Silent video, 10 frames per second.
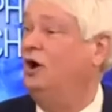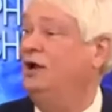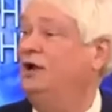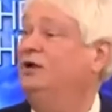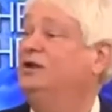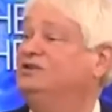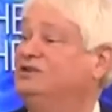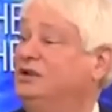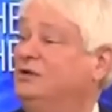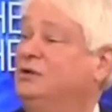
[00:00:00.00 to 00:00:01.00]
a crown,
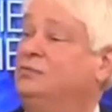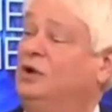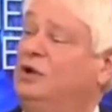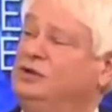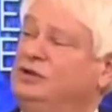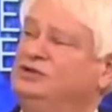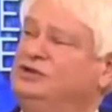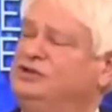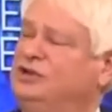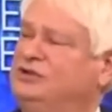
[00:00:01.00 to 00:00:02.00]
etc. And Paul
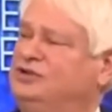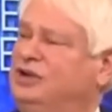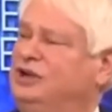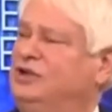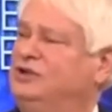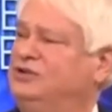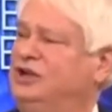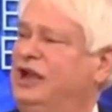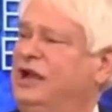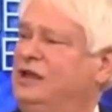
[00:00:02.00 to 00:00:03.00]
uses
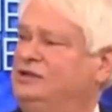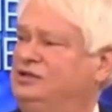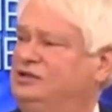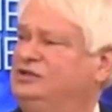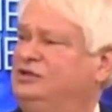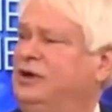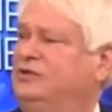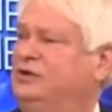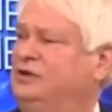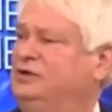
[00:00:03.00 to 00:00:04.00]
those analogies
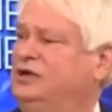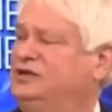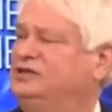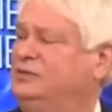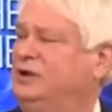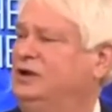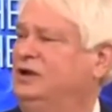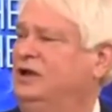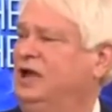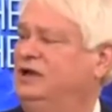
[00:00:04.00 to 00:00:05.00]
throughout the New
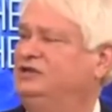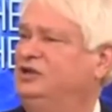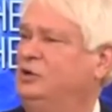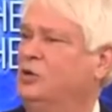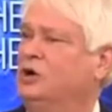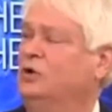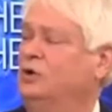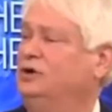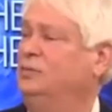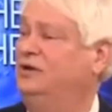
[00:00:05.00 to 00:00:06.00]
Testament. And so we're
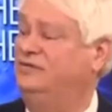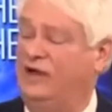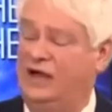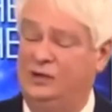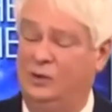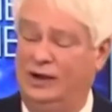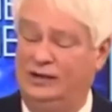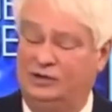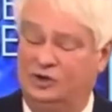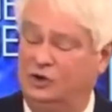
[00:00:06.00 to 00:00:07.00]
going to be
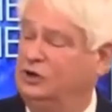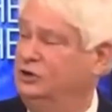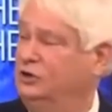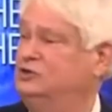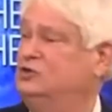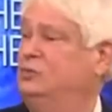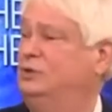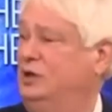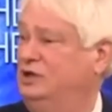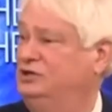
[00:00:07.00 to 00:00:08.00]
evaluated during the
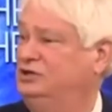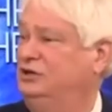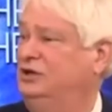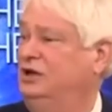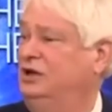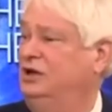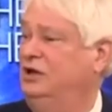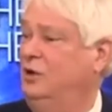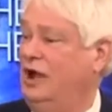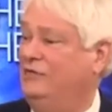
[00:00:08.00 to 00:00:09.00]
tribulation
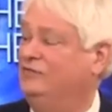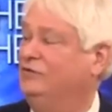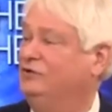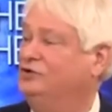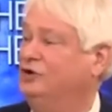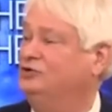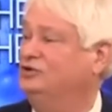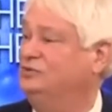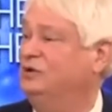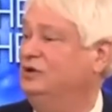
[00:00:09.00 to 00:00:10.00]
after the
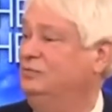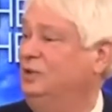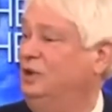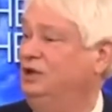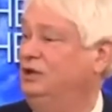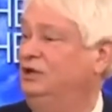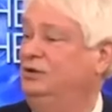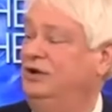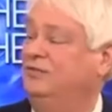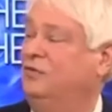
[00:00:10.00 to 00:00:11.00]
church has been complete.
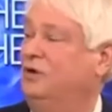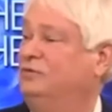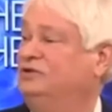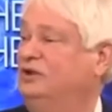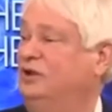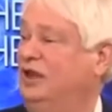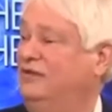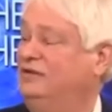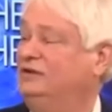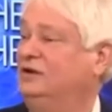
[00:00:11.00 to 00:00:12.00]
You have Romans
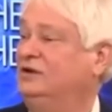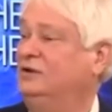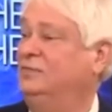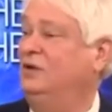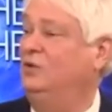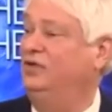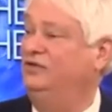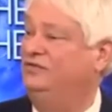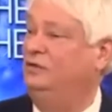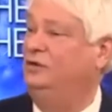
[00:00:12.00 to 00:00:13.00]
11 talking about
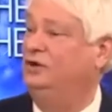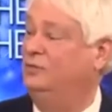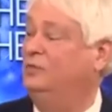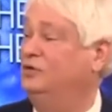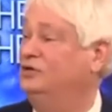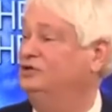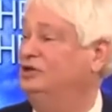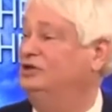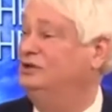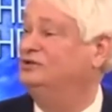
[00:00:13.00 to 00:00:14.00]
when the full number of the
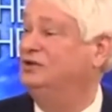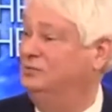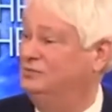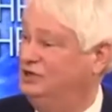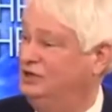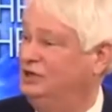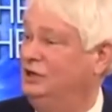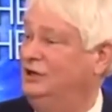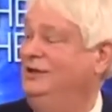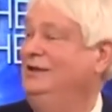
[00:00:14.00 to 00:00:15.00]
Gentiles comes
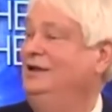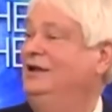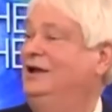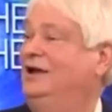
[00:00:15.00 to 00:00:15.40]
in,